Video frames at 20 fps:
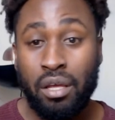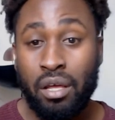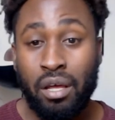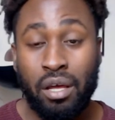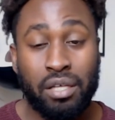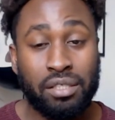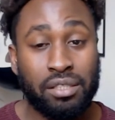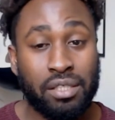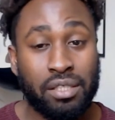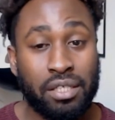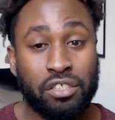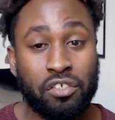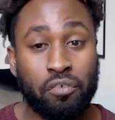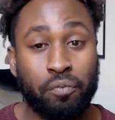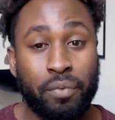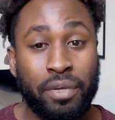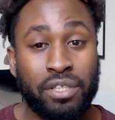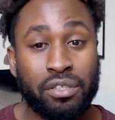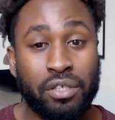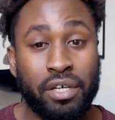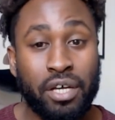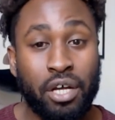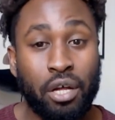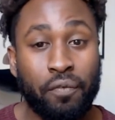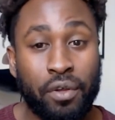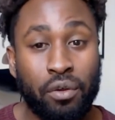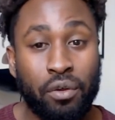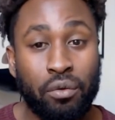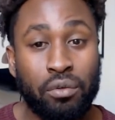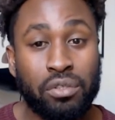our sense of mental
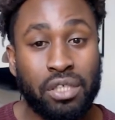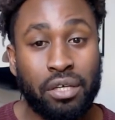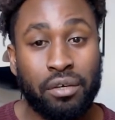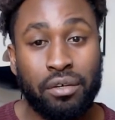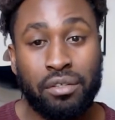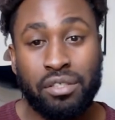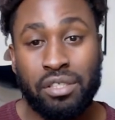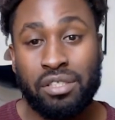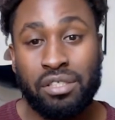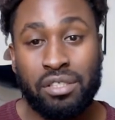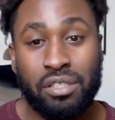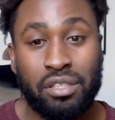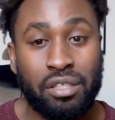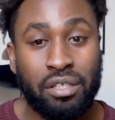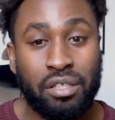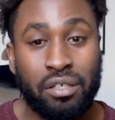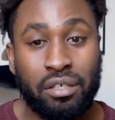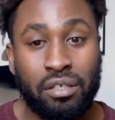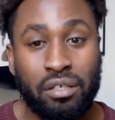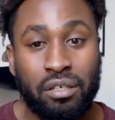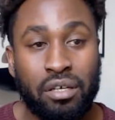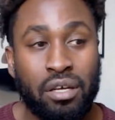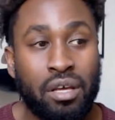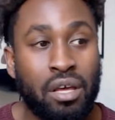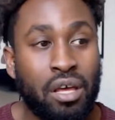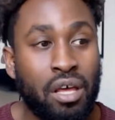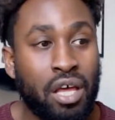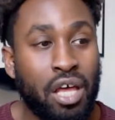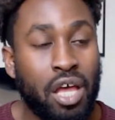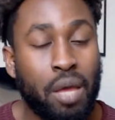health, and also just the
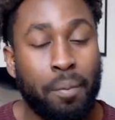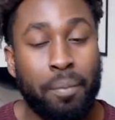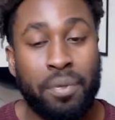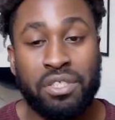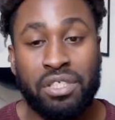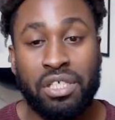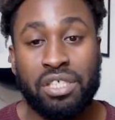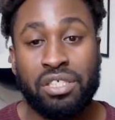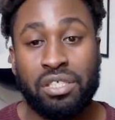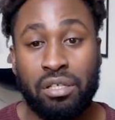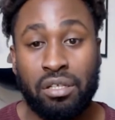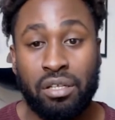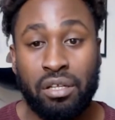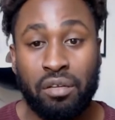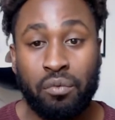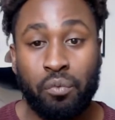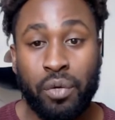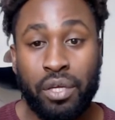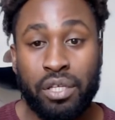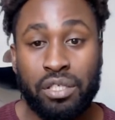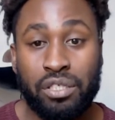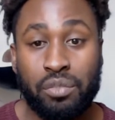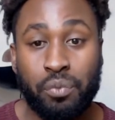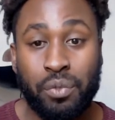position in which we